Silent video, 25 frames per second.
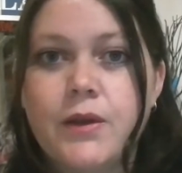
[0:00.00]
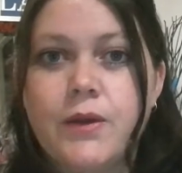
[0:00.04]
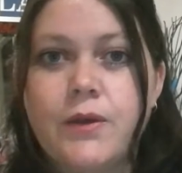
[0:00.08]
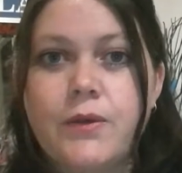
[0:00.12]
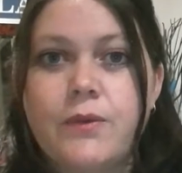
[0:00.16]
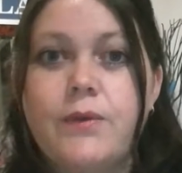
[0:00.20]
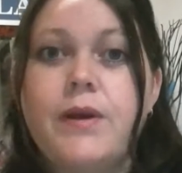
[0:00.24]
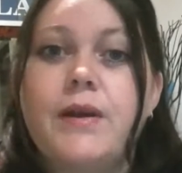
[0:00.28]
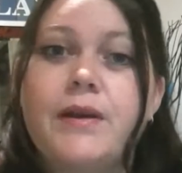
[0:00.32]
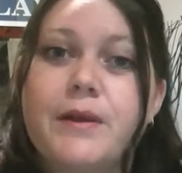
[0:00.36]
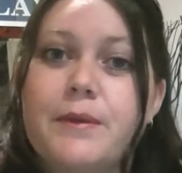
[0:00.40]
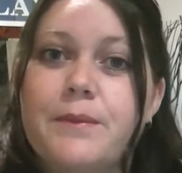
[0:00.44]

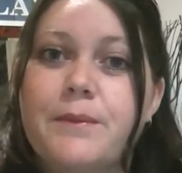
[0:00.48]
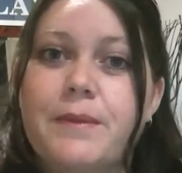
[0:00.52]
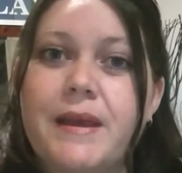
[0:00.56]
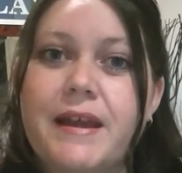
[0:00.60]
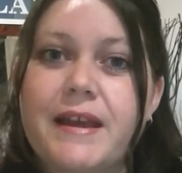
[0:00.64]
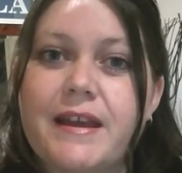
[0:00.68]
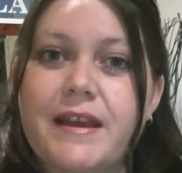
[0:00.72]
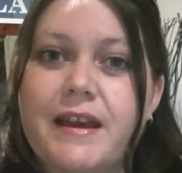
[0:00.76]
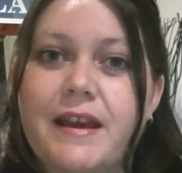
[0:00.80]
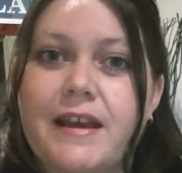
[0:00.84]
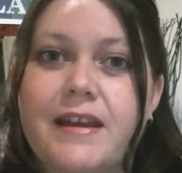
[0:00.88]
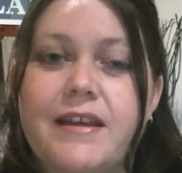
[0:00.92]
Welcome
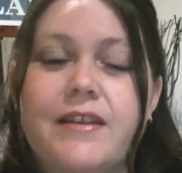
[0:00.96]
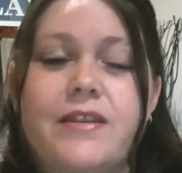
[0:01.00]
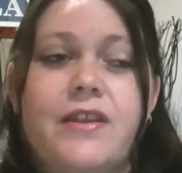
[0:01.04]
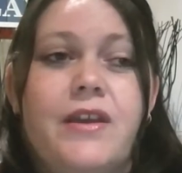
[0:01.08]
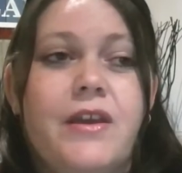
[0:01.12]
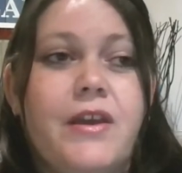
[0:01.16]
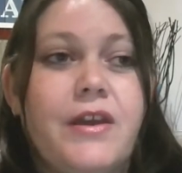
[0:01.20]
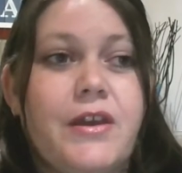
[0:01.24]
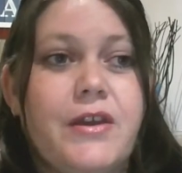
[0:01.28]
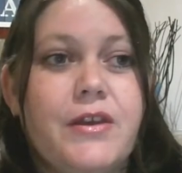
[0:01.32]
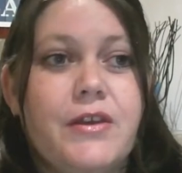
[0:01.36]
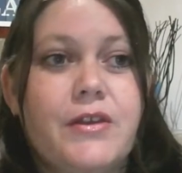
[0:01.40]
back, guys.
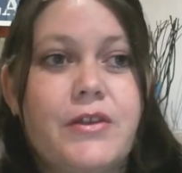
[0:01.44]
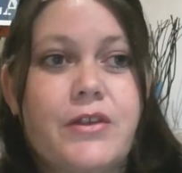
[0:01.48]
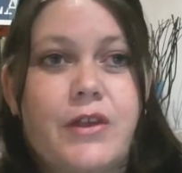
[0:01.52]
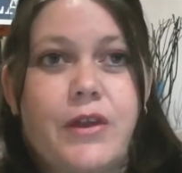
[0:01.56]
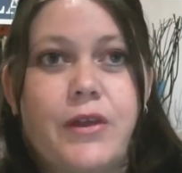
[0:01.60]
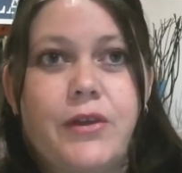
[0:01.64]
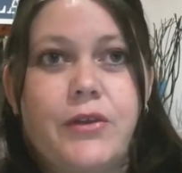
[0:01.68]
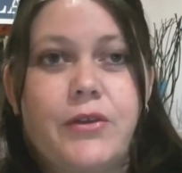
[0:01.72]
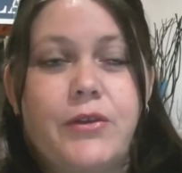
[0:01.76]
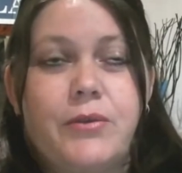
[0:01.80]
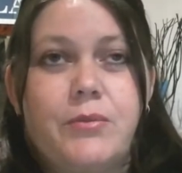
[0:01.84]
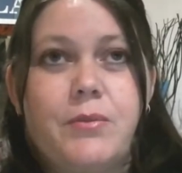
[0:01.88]

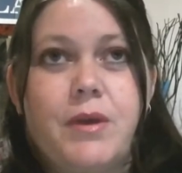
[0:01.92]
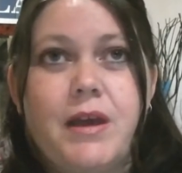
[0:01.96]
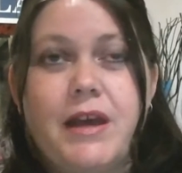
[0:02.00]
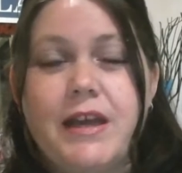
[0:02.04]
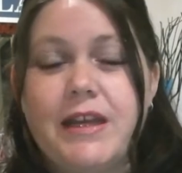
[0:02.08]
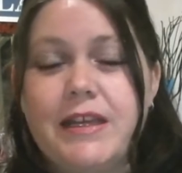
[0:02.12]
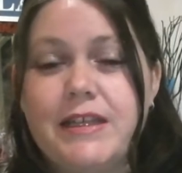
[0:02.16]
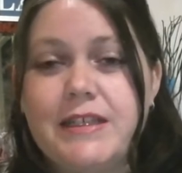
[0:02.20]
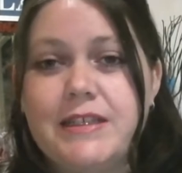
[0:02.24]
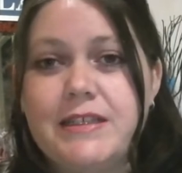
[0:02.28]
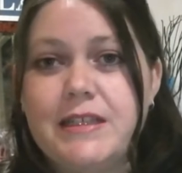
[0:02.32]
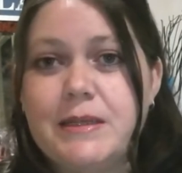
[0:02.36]
So
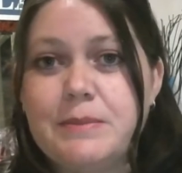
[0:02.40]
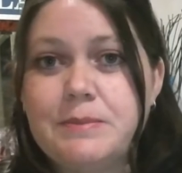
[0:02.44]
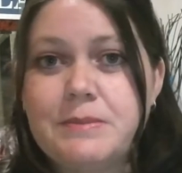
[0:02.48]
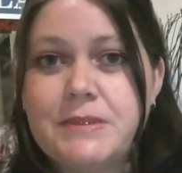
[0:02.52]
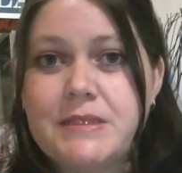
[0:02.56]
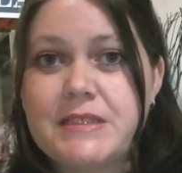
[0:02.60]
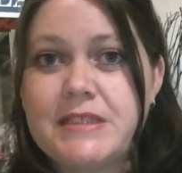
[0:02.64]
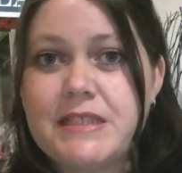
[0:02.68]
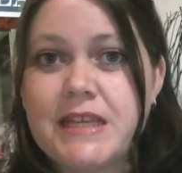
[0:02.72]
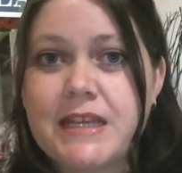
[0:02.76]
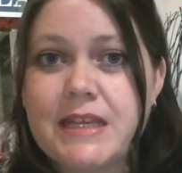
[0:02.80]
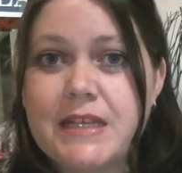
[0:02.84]
my
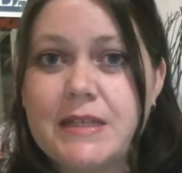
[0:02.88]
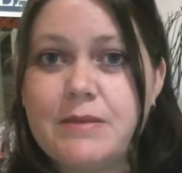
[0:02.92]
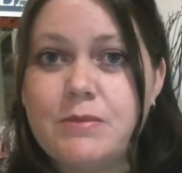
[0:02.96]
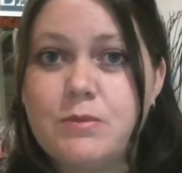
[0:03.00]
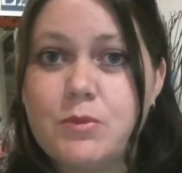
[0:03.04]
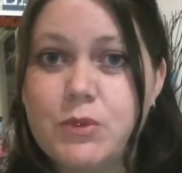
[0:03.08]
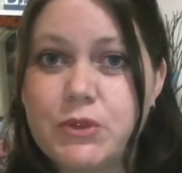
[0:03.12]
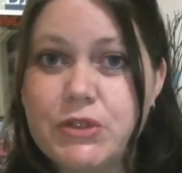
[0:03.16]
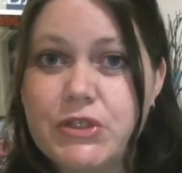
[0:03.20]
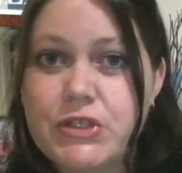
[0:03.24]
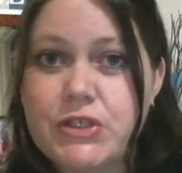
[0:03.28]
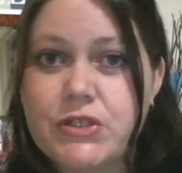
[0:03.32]
number 10
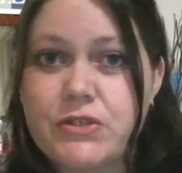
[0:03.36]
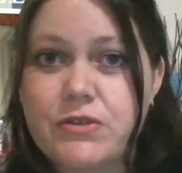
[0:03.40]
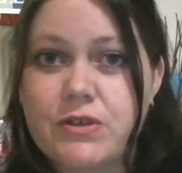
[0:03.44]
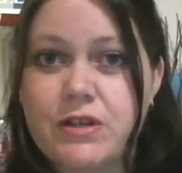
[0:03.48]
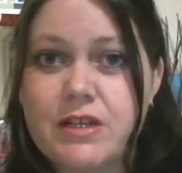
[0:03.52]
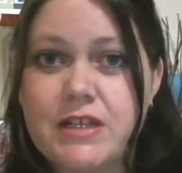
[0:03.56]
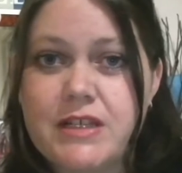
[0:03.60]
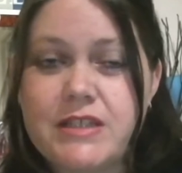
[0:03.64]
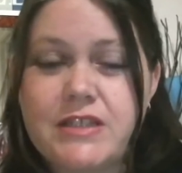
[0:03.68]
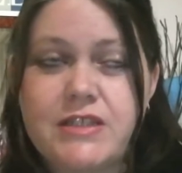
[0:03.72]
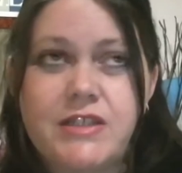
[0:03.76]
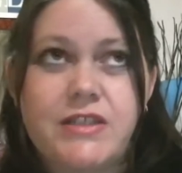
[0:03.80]

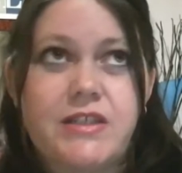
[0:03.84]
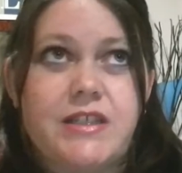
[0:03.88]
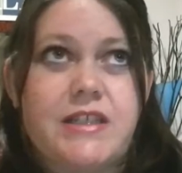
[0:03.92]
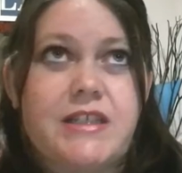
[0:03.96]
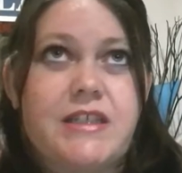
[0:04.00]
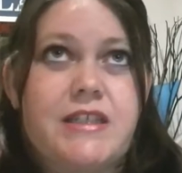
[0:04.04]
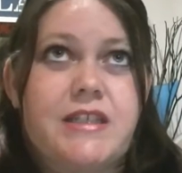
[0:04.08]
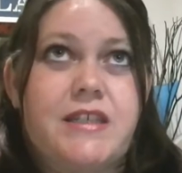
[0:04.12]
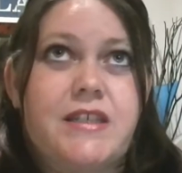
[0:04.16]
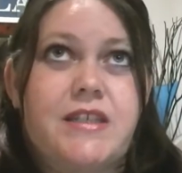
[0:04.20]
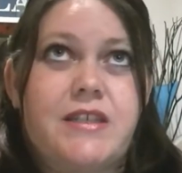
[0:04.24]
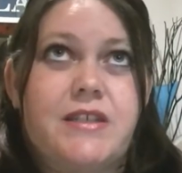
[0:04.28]
moisturizer
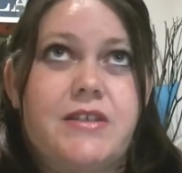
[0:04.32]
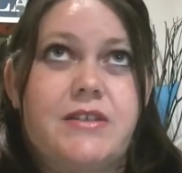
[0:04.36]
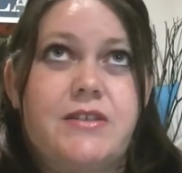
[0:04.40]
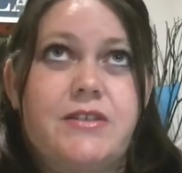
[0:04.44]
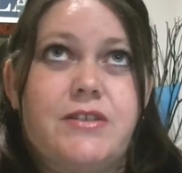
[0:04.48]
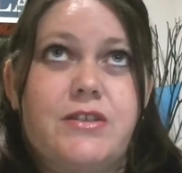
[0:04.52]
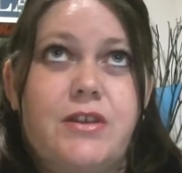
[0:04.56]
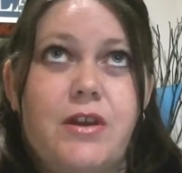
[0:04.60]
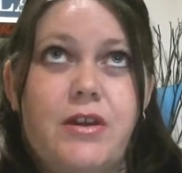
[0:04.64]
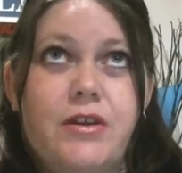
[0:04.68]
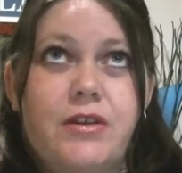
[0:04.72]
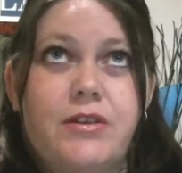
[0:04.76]
is
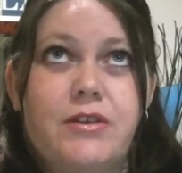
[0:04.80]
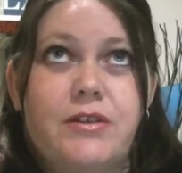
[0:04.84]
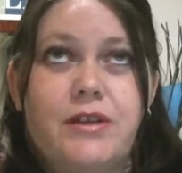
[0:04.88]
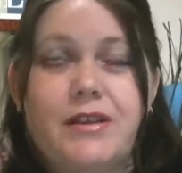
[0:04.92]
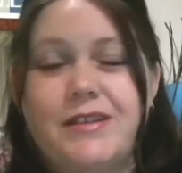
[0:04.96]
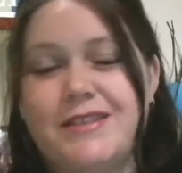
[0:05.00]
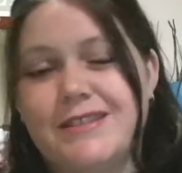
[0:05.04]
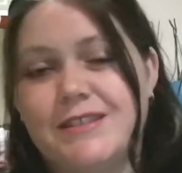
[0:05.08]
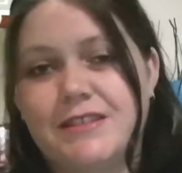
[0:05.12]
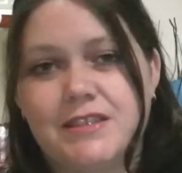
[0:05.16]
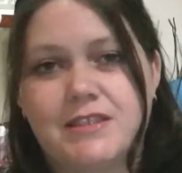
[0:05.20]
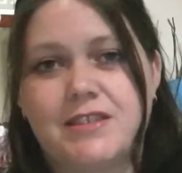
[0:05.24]
not
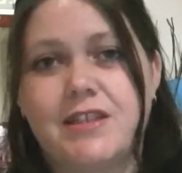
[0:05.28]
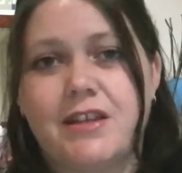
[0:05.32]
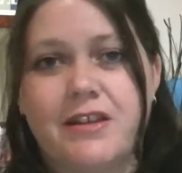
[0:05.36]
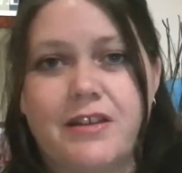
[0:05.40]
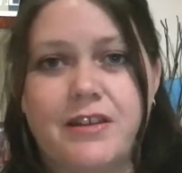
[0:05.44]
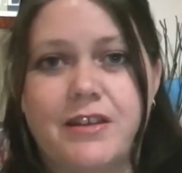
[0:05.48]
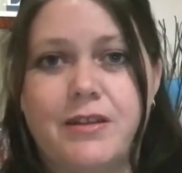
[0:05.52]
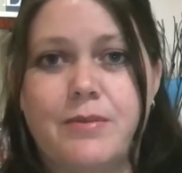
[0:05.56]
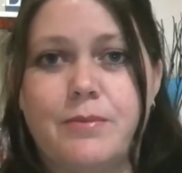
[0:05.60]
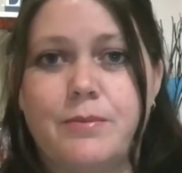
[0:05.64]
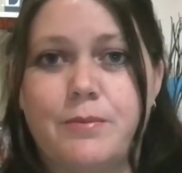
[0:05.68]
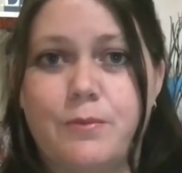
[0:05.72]

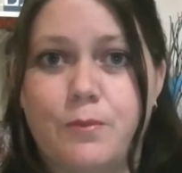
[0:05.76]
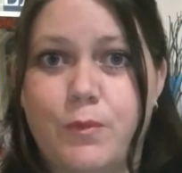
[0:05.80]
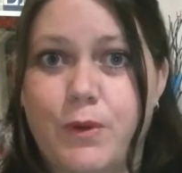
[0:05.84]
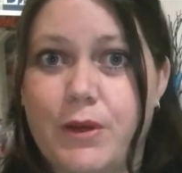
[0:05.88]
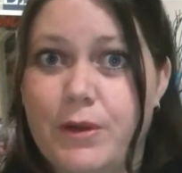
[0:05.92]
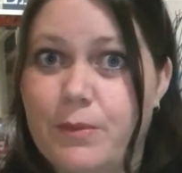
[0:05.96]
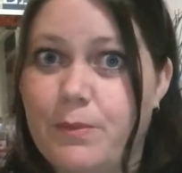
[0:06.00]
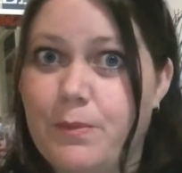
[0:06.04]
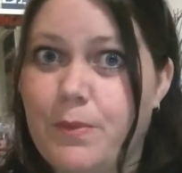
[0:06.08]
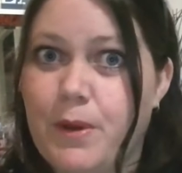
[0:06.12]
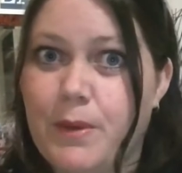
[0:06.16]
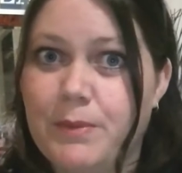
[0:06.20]
going to win
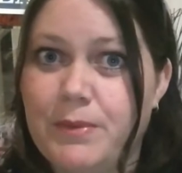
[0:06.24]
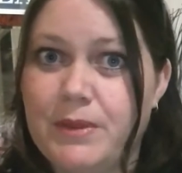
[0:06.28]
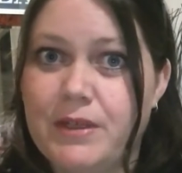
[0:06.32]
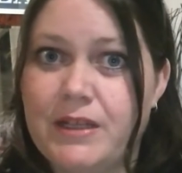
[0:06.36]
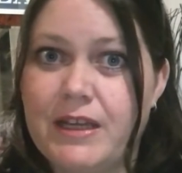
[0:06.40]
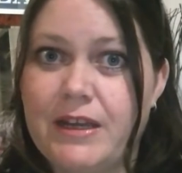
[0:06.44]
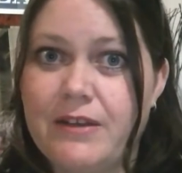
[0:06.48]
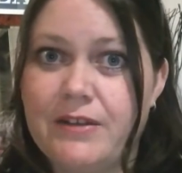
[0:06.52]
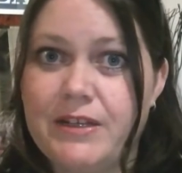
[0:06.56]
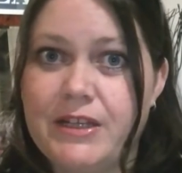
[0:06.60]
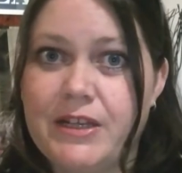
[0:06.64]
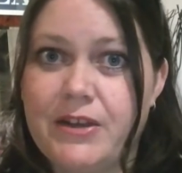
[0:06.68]
a
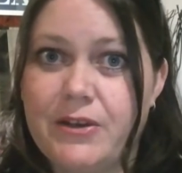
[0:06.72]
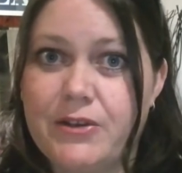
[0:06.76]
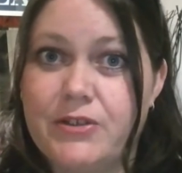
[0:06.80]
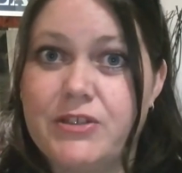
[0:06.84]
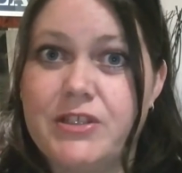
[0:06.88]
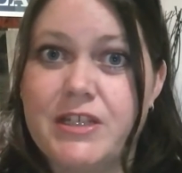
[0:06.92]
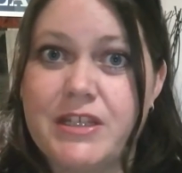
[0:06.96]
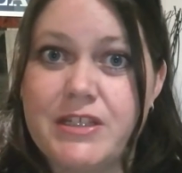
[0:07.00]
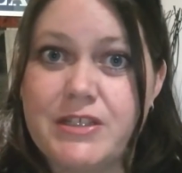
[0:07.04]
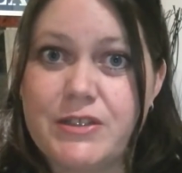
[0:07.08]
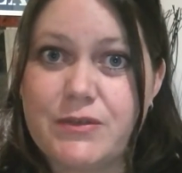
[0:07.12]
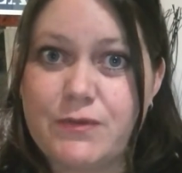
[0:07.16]
popularity
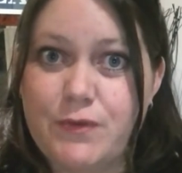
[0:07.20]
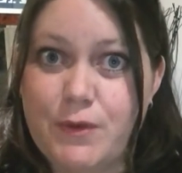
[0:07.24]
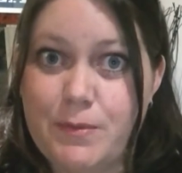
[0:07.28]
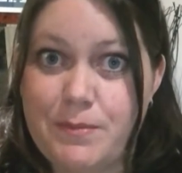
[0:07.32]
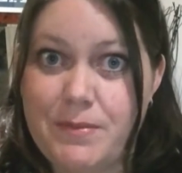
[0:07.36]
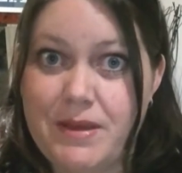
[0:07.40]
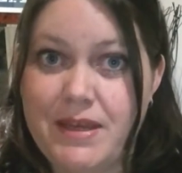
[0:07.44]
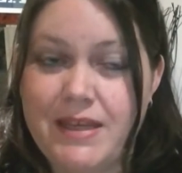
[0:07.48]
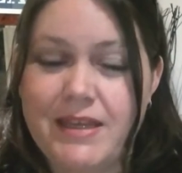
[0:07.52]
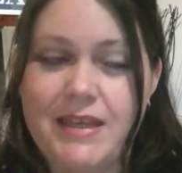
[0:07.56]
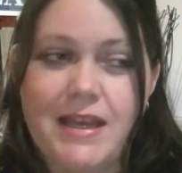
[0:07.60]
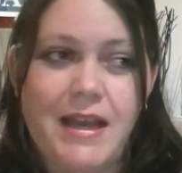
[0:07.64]
contest for
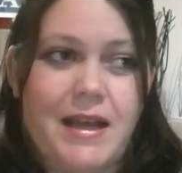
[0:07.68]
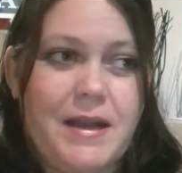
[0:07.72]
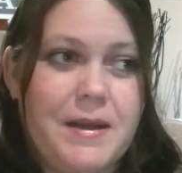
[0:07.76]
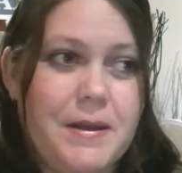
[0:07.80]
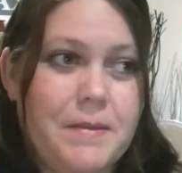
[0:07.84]
me.